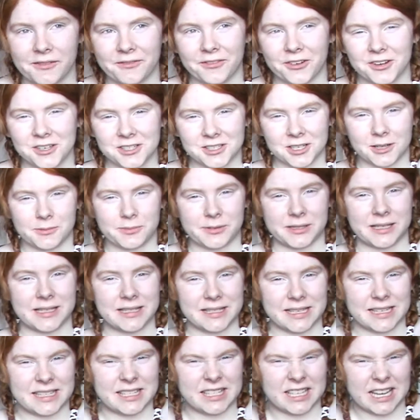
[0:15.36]
First up,
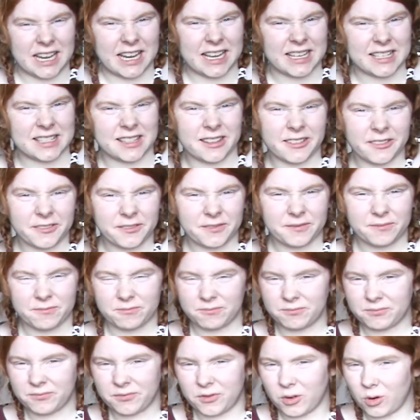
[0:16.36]
since it is the
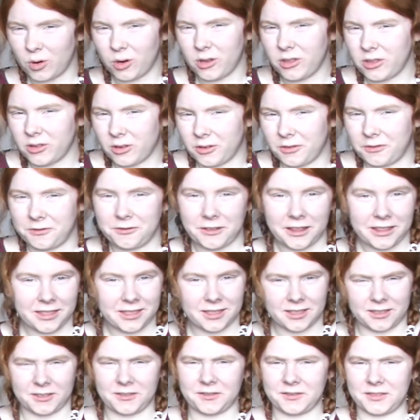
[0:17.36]
4th or
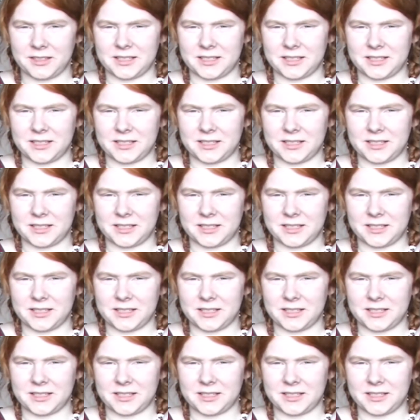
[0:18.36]
5th of